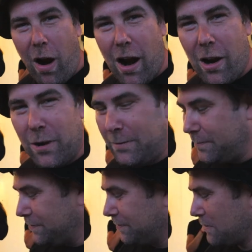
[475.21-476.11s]

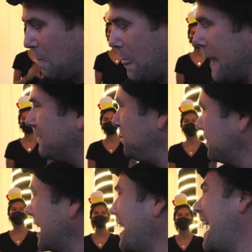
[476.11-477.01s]
Guaro.
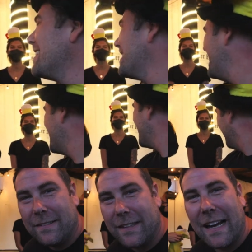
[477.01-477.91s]
Gracias.
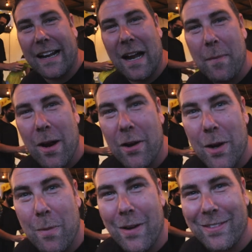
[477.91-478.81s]
You gotta come here on
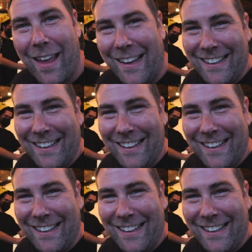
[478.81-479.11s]
your birthday.